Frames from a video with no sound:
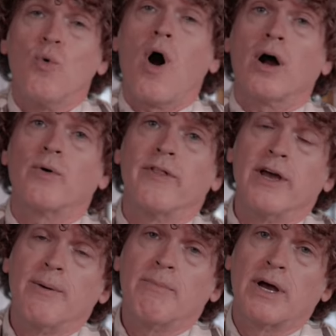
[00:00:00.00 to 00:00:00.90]
walk with
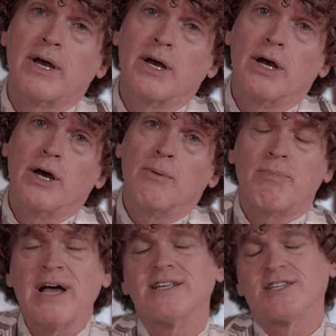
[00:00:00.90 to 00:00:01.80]
Him
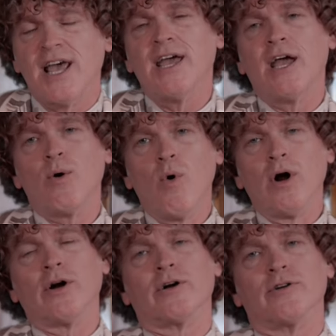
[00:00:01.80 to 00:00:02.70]
by saying
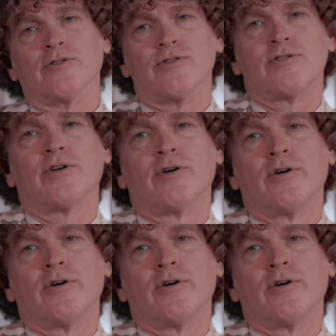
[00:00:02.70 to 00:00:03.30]
words.